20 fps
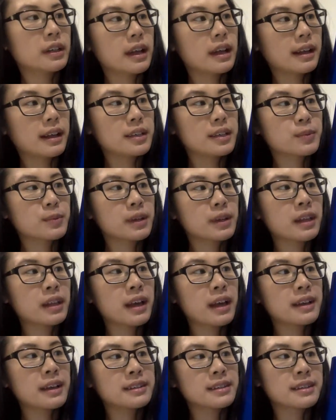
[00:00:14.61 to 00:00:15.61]
as well
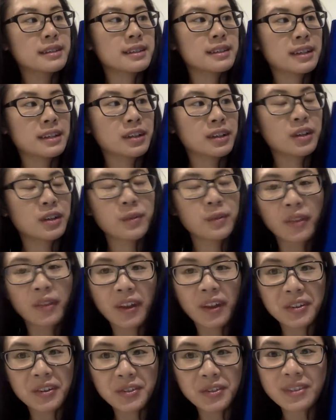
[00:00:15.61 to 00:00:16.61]
as a sticker with
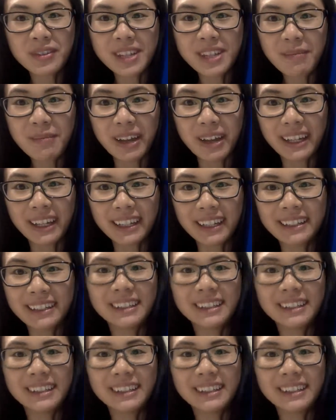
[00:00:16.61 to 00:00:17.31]
our school's name on it.